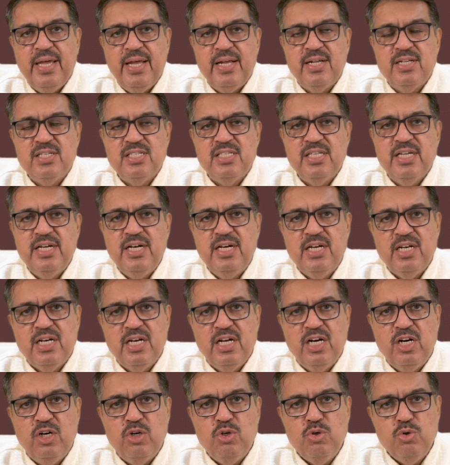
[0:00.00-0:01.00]

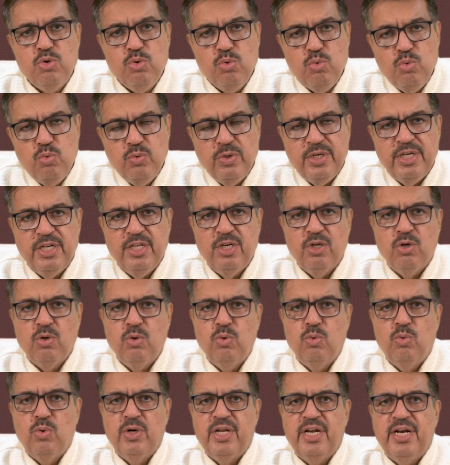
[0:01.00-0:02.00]
etc. too
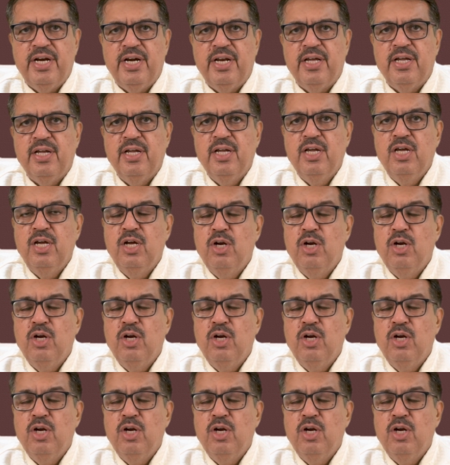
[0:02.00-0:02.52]
included.